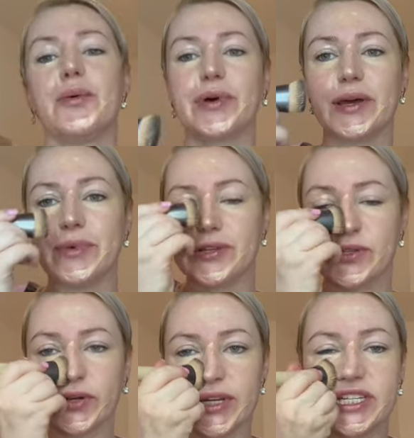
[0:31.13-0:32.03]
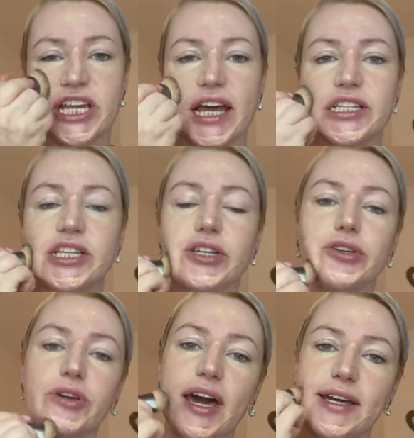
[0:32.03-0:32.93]
but I'm also going to chat to
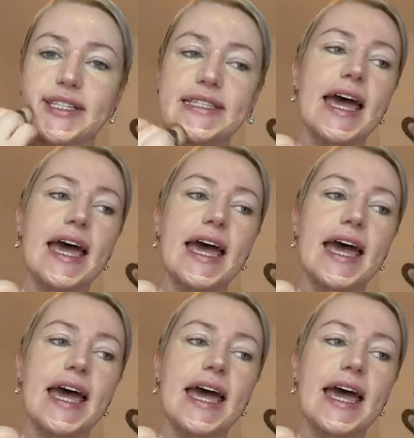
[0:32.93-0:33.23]
you guys,